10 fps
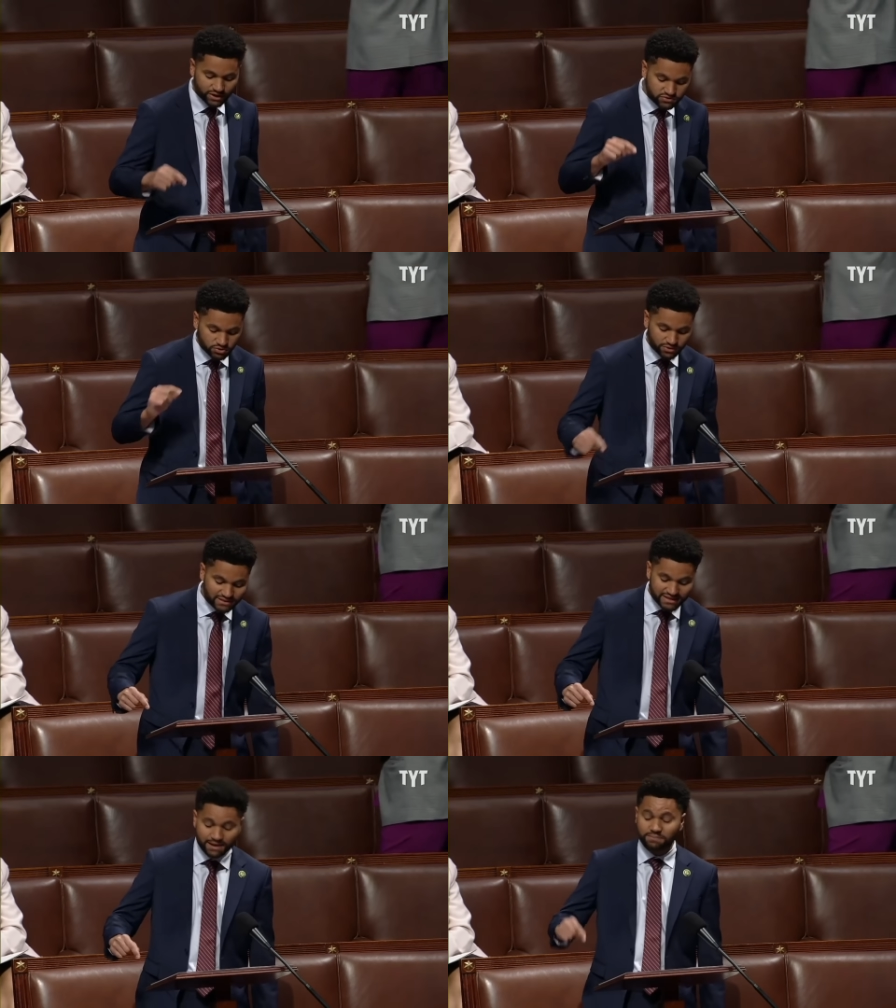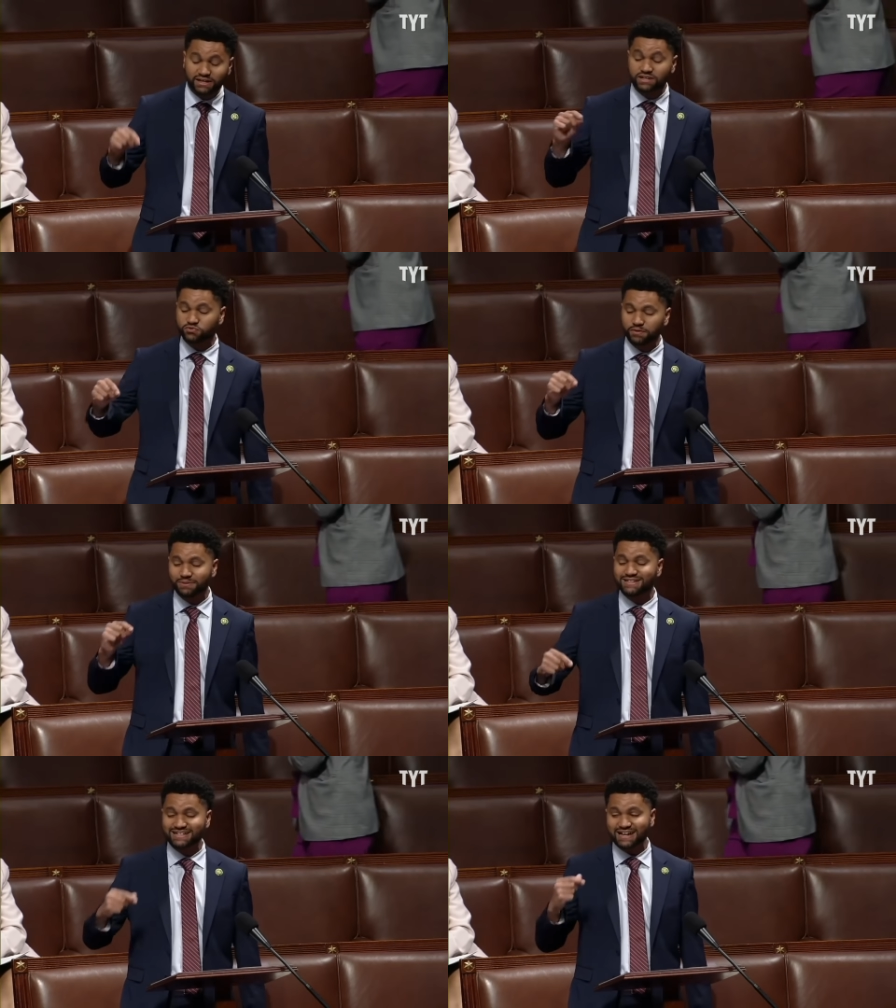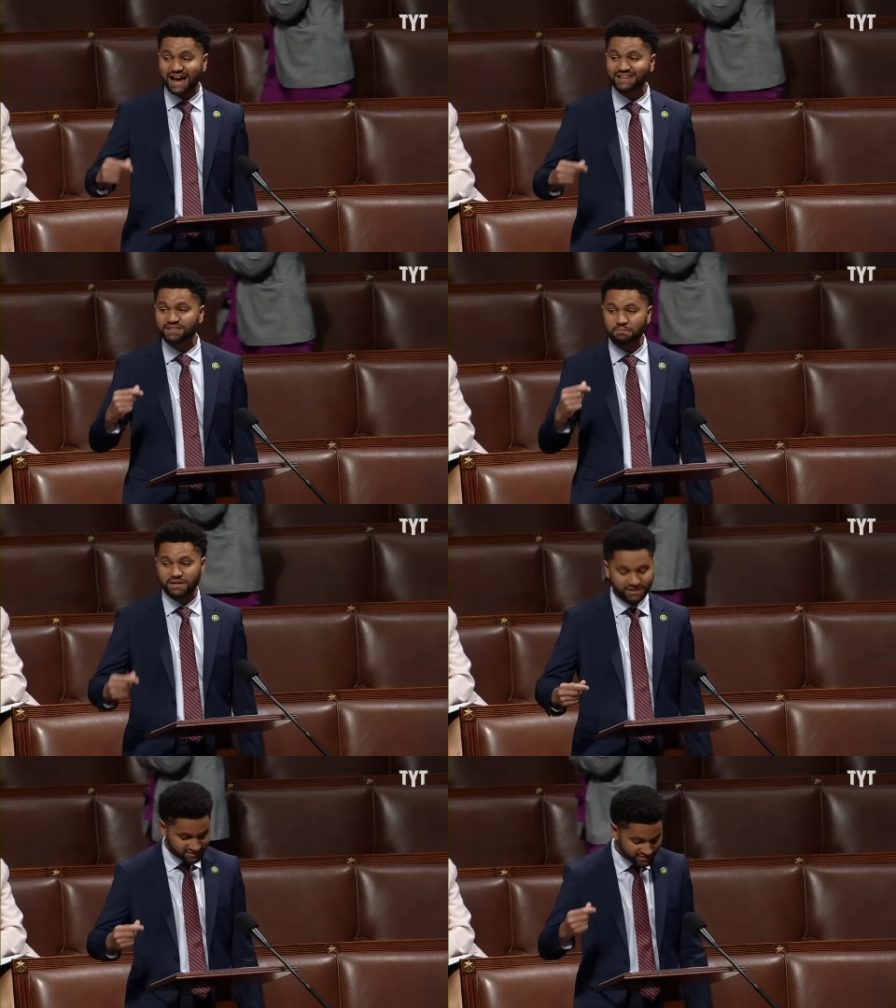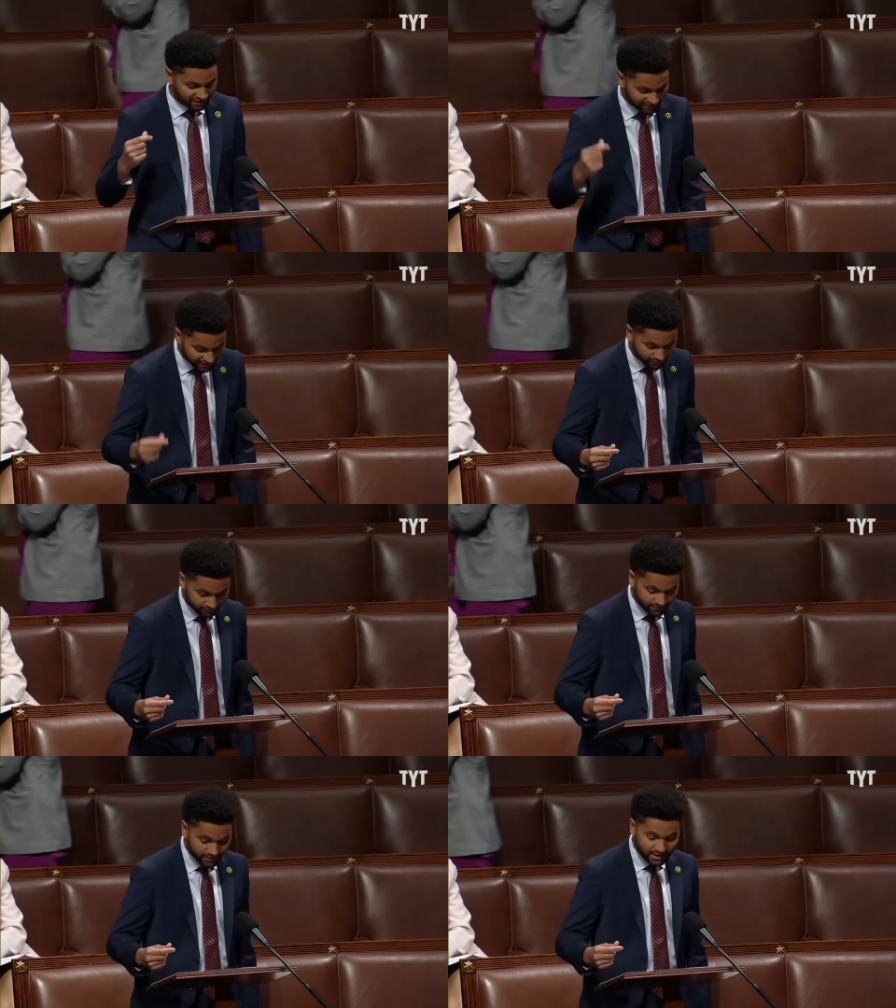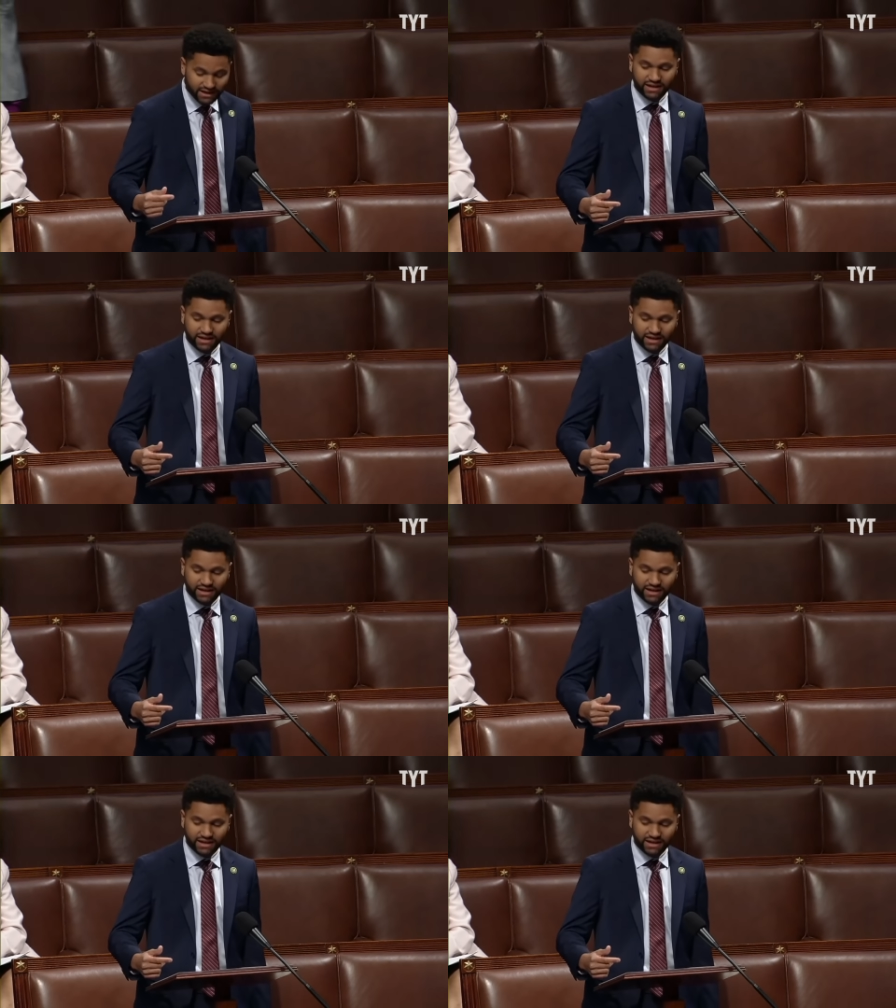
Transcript: We have student debt because we've been denied the means to live.